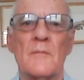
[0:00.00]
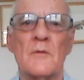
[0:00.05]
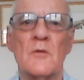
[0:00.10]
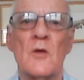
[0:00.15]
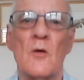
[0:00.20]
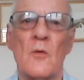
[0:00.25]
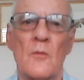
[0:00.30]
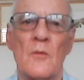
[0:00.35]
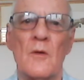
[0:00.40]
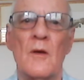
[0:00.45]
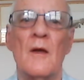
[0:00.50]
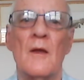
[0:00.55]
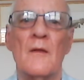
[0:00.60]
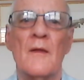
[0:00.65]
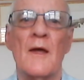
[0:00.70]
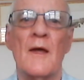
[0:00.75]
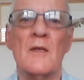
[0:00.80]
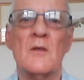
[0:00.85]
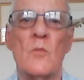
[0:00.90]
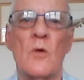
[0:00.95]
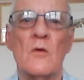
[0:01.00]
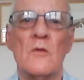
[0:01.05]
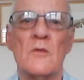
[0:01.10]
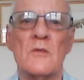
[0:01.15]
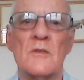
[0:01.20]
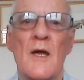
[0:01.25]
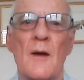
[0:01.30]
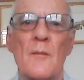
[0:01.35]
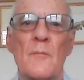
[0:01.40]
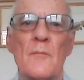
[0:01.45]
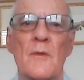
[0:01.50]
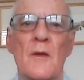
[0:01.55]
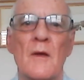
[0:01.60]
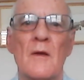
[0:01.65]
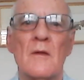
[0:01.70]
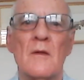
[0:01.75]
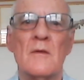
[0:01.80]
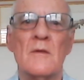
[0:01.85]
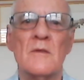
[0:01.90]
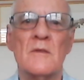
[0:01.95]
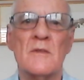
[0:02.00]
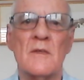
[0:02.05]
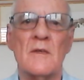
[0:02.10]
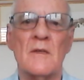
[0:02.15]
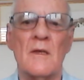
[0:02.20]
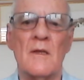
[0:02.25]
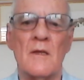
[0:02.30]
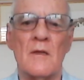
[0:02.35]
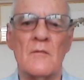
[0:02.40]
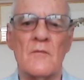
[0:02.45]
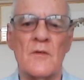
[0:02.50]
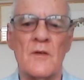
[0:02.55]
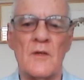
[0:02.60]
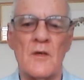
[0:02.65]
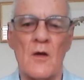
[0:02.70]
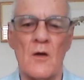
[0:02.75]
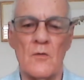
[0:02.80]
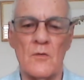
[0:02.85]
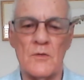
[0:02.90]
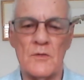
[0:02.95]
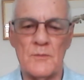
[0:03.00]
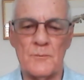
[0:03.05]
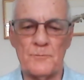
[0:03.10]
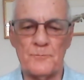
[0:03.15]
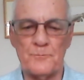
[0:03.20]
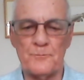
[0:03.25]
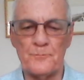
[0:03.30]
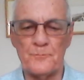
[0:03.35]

So that's WhatsApp to see the little videos.